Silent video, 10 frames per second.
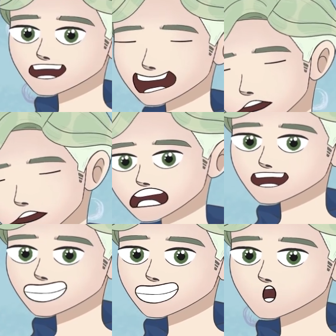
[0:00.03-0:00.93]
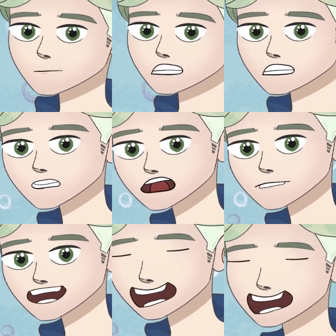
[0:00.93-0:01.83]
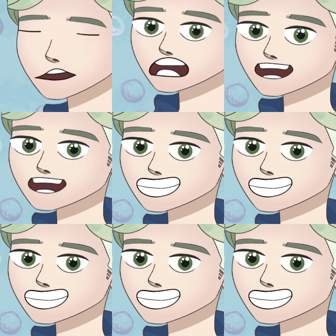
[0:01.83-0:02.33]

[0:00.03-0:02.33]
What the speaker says: Hello everyone, I'm Glenn.